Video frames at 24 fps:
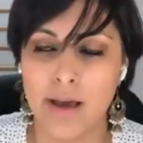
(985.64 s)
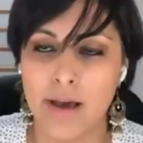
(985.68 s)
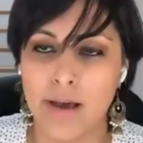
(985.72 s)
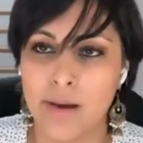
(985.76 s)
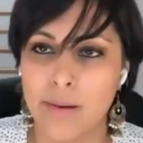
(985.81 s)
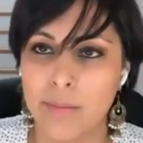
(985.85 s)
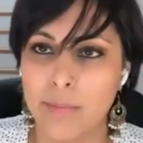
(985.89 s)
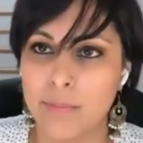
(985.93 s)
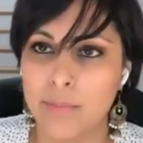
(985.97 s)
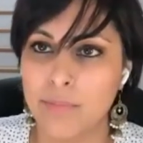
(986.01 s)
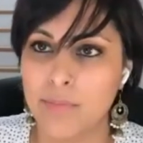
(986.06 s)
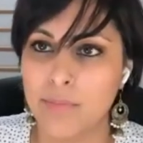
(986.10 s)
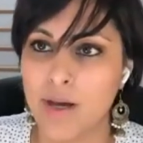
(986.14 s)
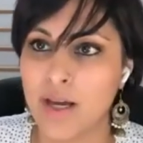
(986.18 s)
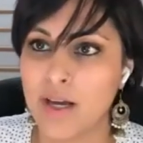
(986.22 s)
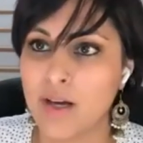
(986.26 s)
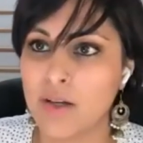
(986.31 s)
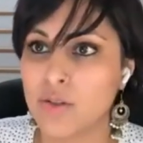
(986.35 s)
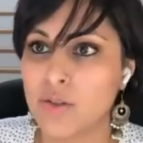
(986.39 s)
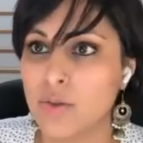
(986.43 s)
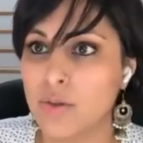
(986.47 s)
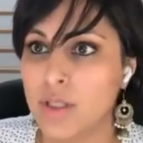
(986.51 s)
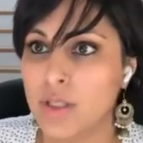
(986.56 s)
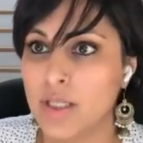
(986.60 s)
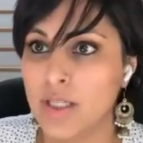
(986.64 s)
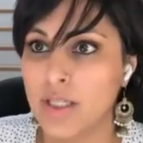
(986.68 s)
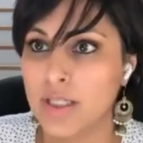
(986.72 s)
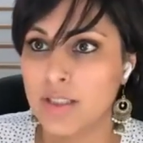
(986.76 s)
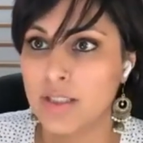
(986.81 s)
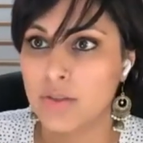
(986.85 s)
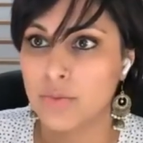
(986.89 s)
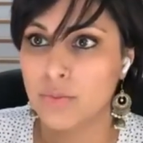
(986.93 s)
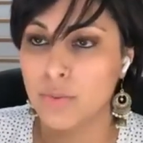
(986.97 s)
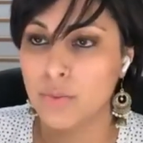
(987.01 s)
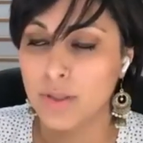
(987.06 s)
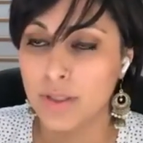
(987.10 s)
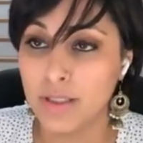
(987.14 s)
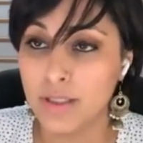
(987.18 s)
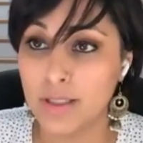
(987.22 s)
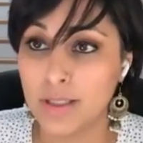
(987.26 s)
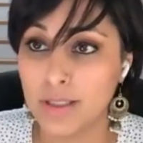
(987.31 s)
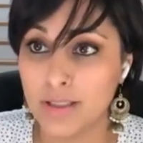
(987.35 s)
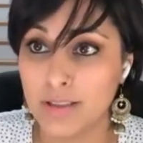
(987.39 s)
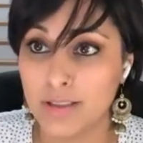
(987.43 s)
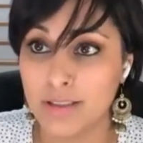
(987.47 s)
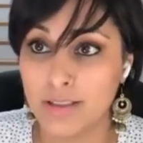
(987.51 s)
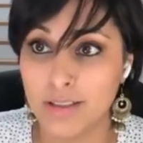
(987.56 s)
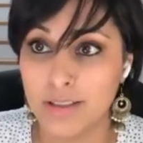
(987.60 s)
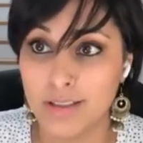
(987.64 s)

I also think it's really